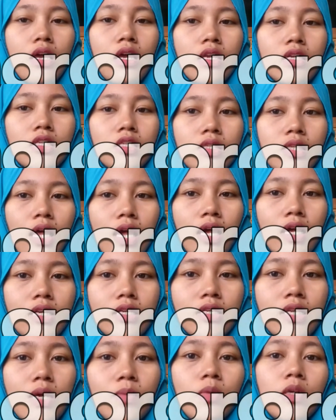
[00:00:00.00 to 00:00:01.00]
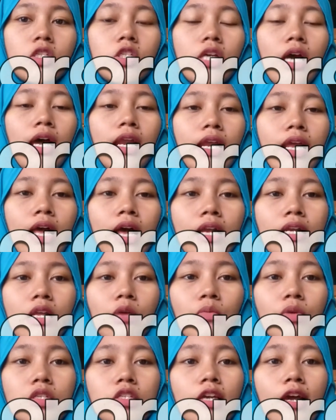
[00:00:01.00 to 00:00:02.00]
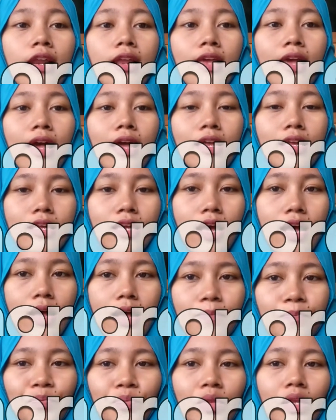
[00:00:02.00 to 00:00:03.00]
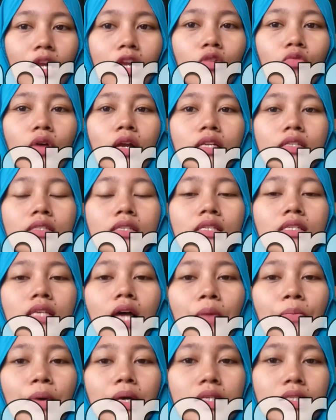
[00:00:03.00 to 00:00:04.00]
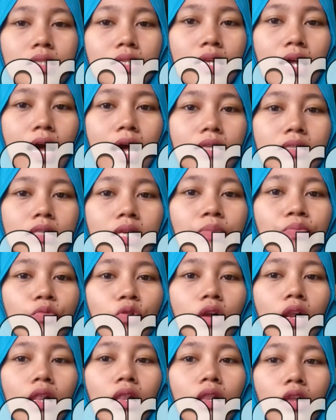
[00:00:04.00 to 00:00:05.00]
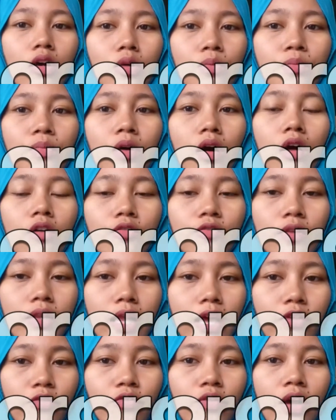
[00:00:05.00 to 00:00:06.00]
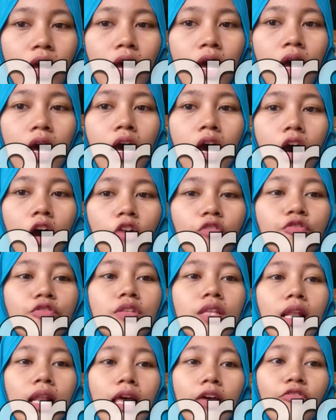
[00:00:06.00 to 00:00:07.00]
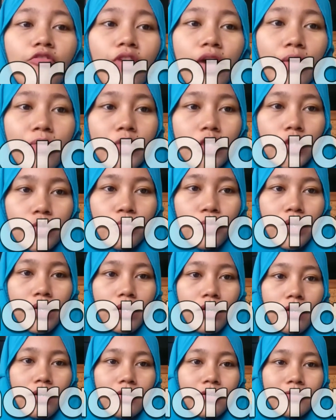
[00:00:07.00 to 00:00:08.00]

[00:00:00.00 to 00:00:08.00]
And the second damage area. Damage area here in wordness aphasia, temporal lobe of the left hemisphere.